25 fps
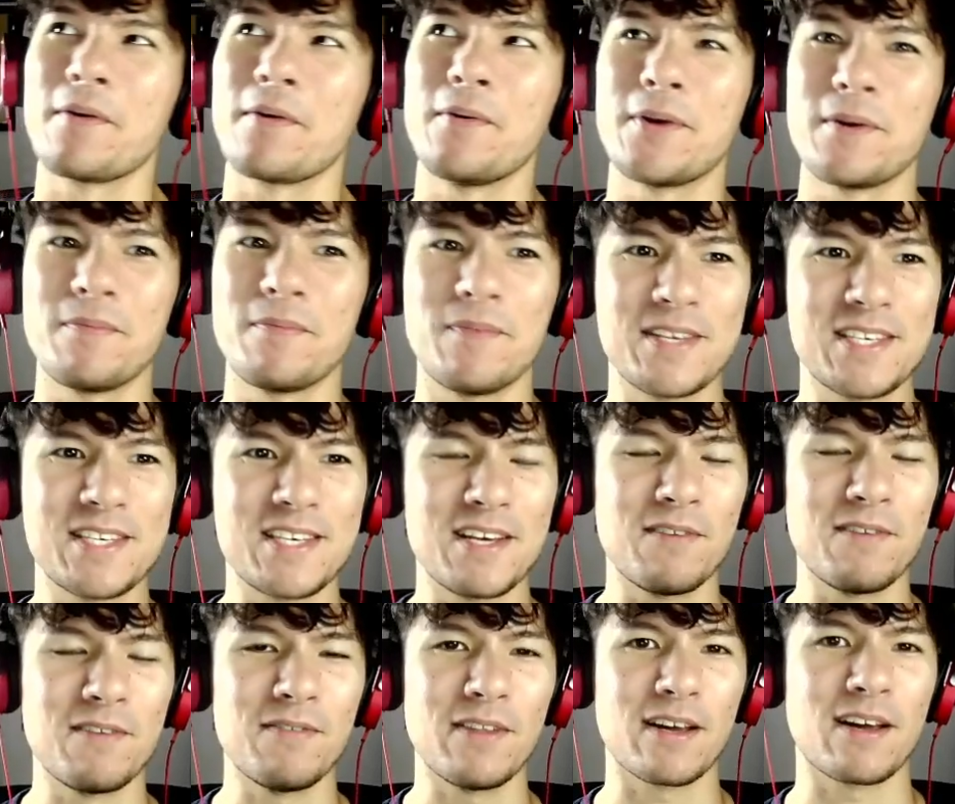
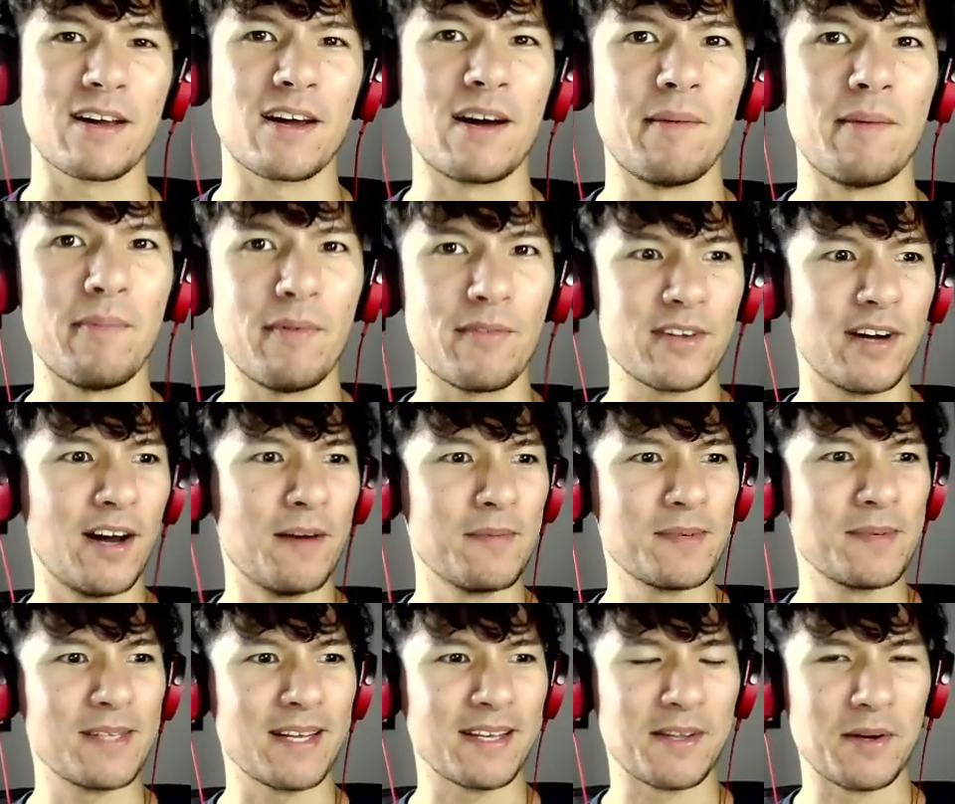myself like a couple of times,
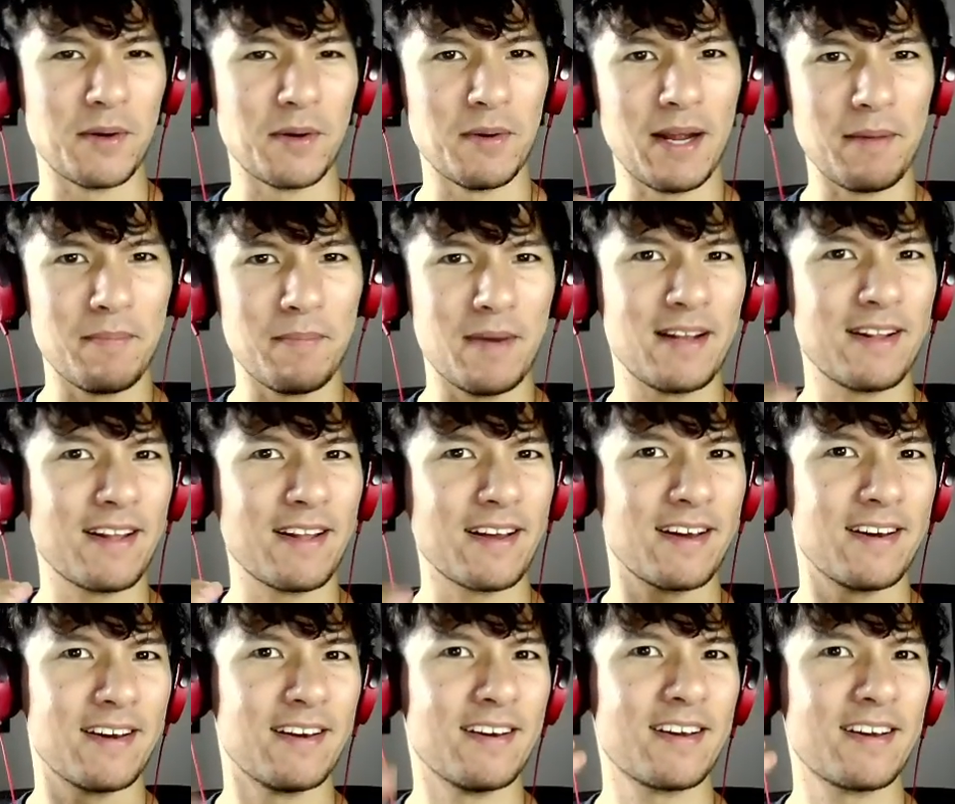like, you know, I made like
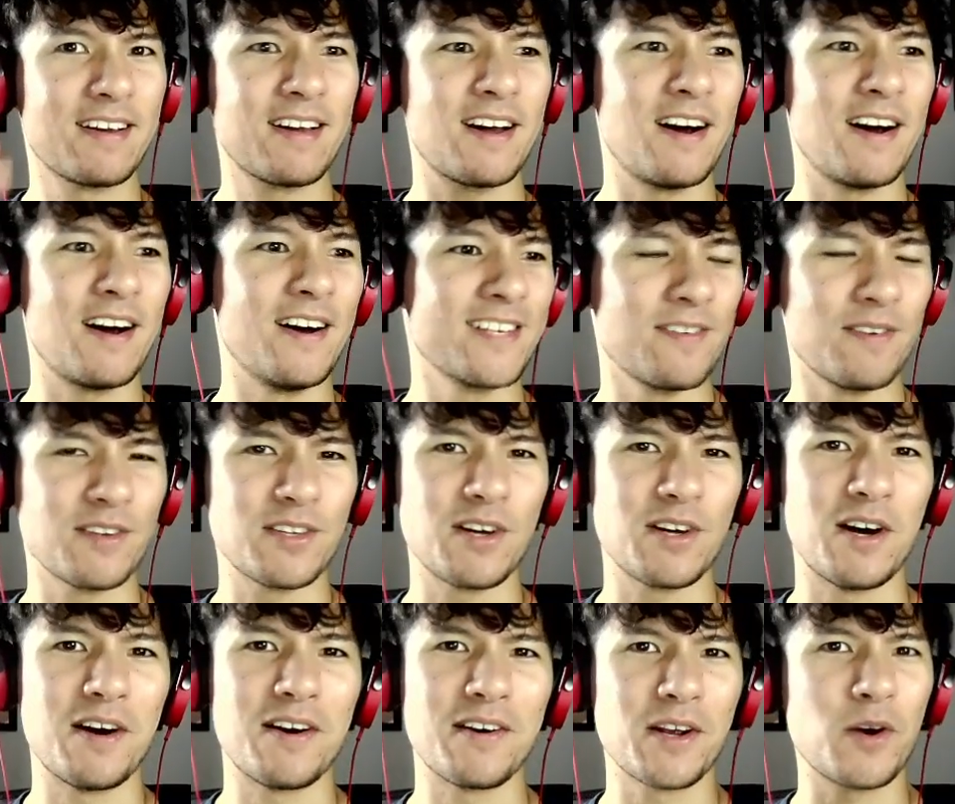a Kai
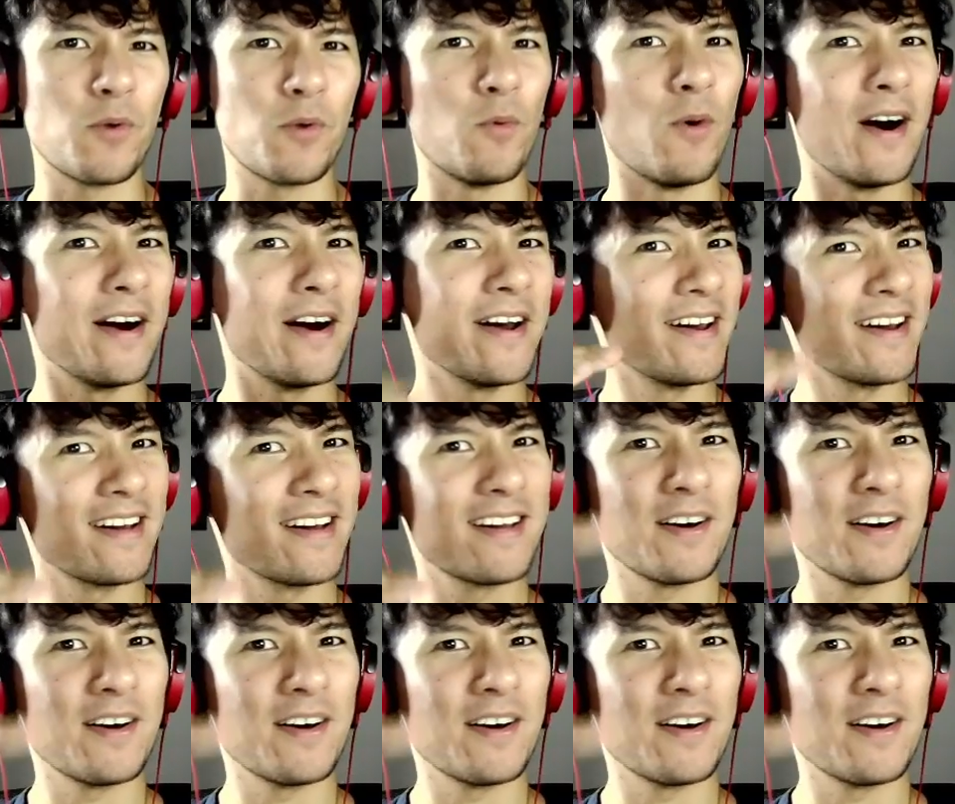Sawatari choir